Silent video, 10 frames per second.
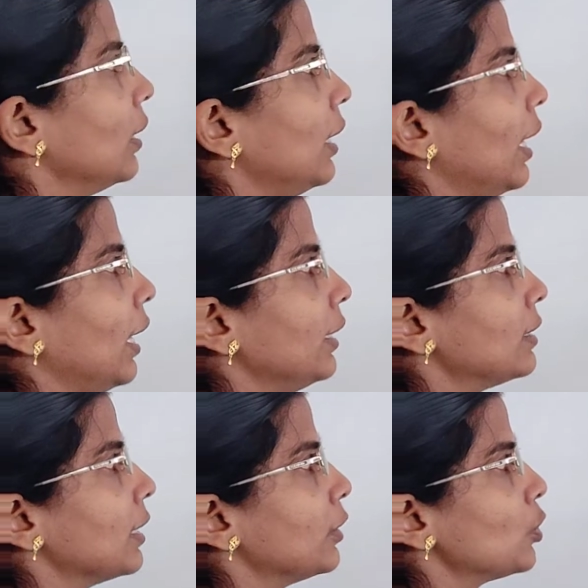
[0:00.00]
A
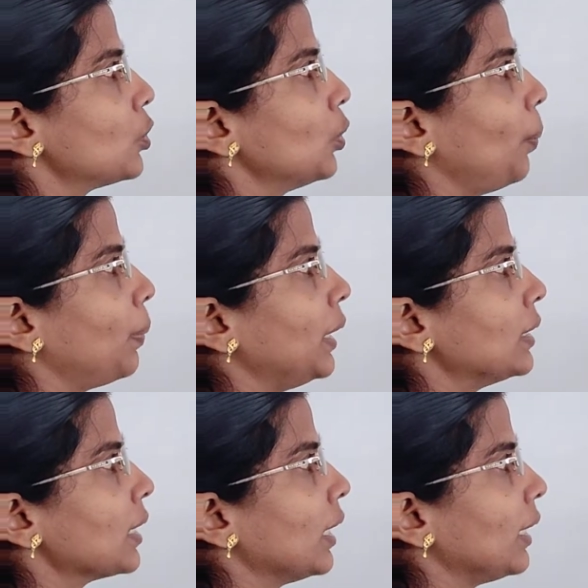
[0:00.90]
tends to
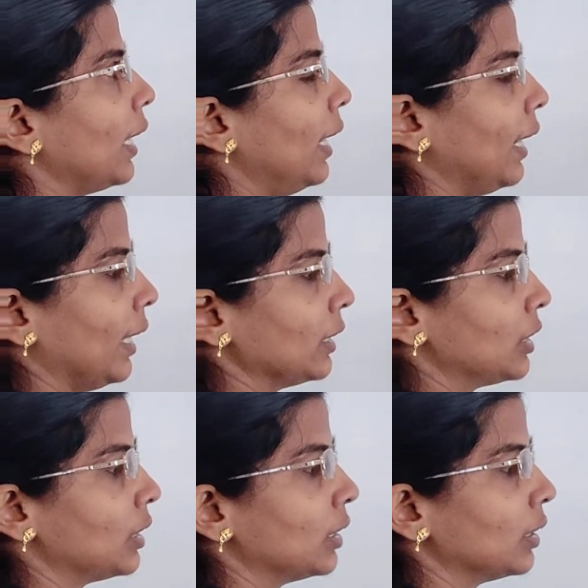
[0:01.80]
beta A
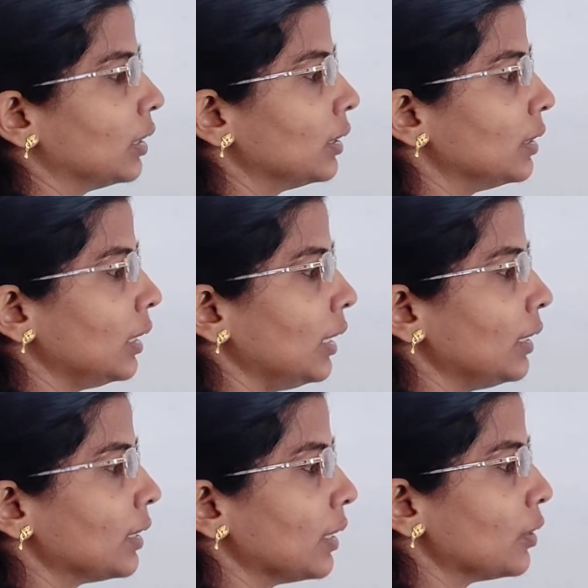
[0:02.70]
dash.
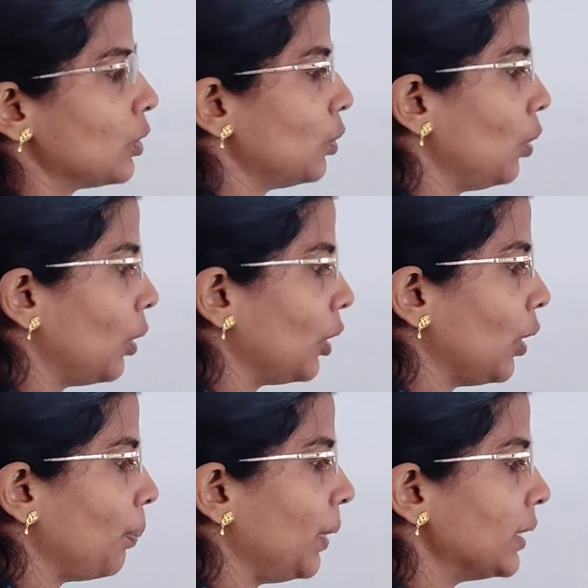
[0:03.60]
T tends to,
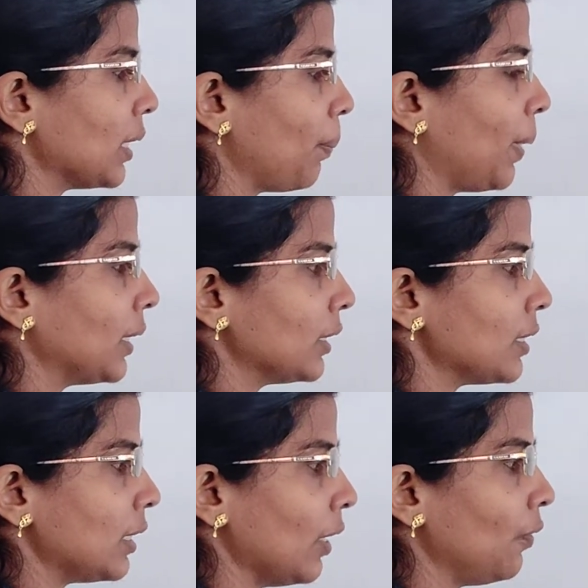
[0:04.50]
your beta part
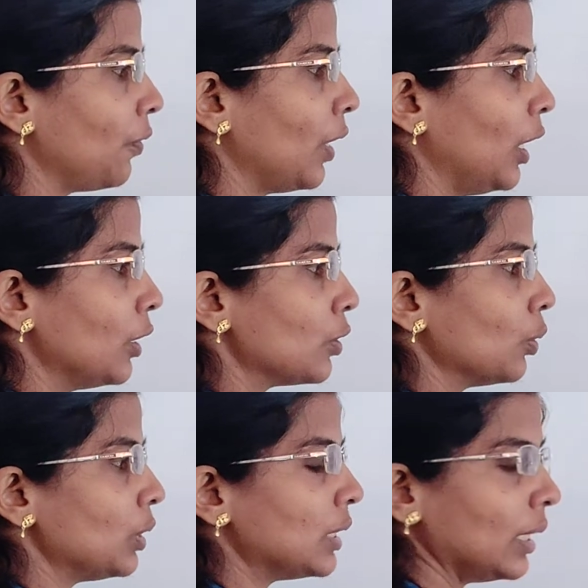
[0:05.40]
is F.
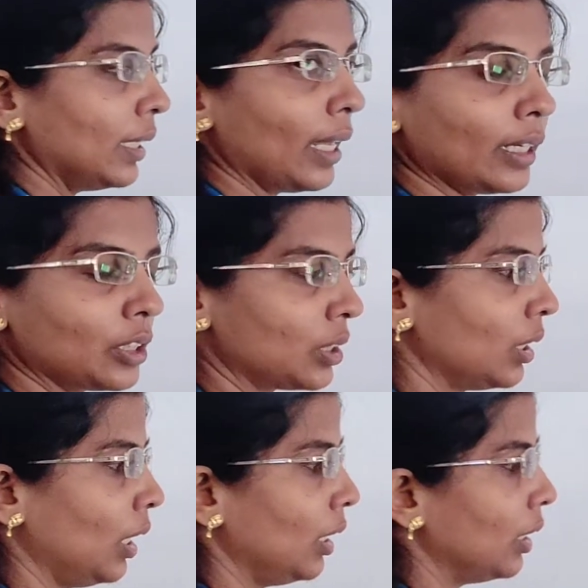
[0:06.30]
So T
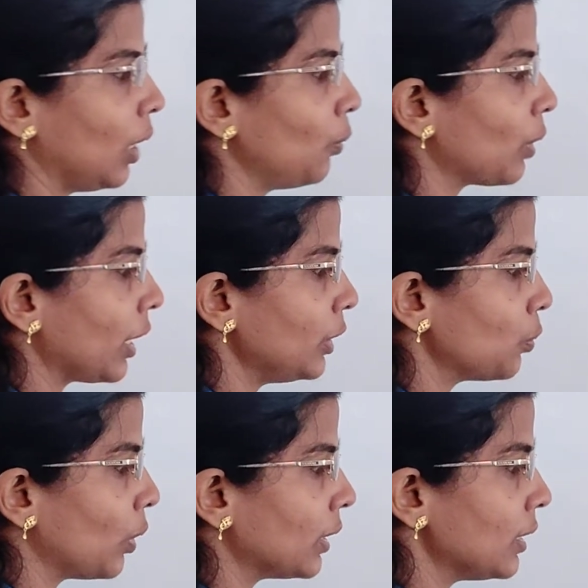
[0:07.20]
dash. Now write
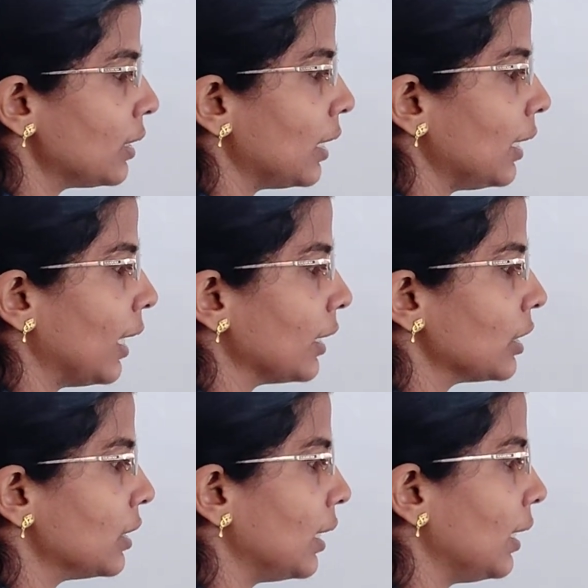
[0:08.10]
what is T
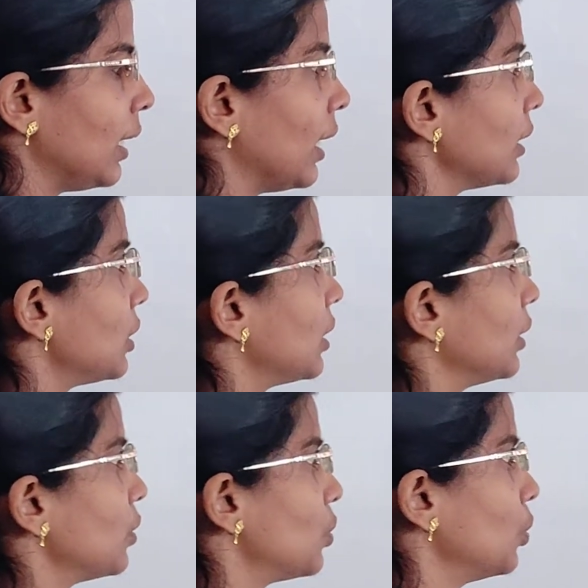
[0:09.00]
dash. T dash
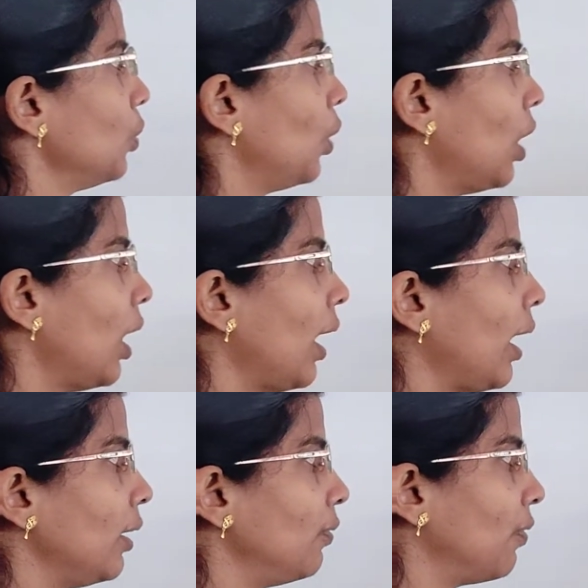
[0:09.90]
tends to
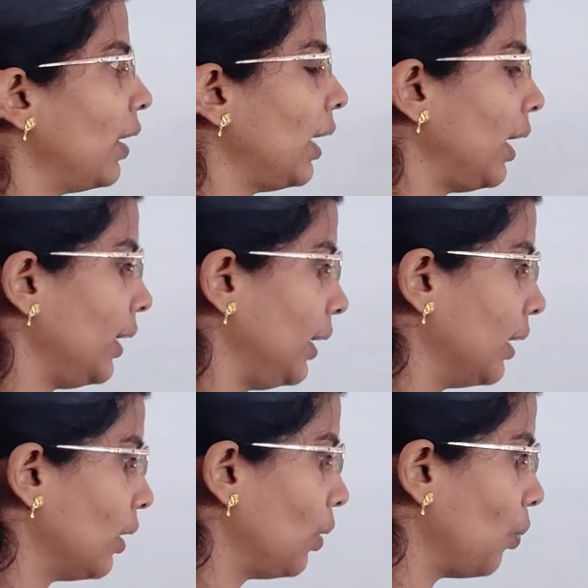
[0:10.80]
alpha I.
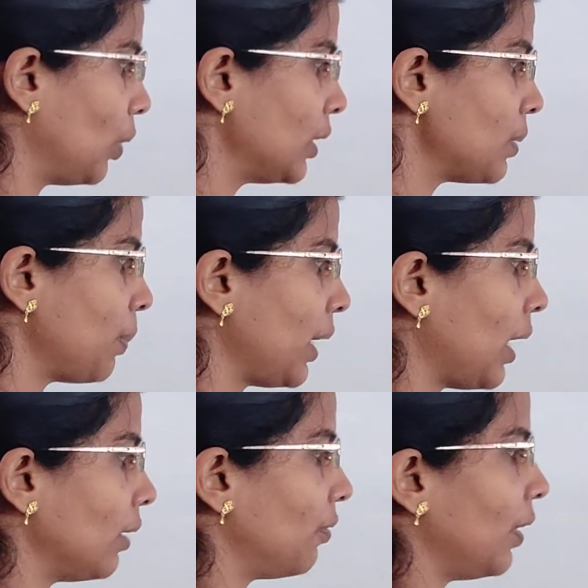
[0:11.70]
What is my
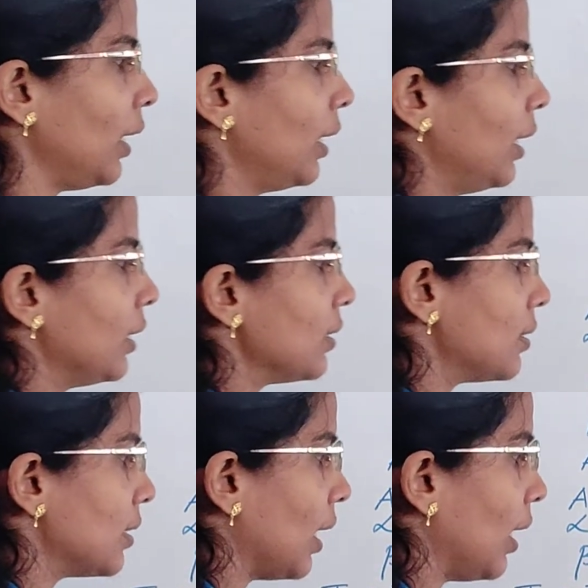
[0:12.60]
alpha?
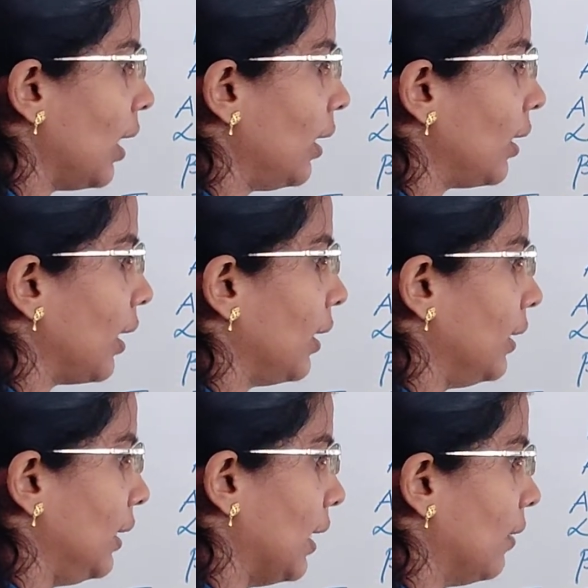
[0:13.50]

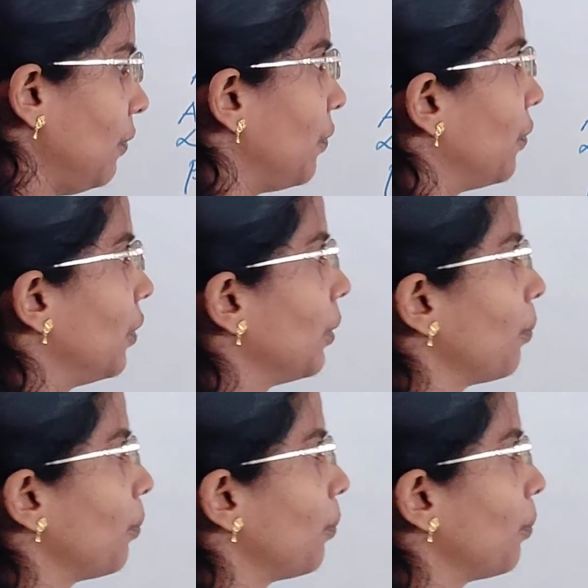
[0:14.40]
Star F.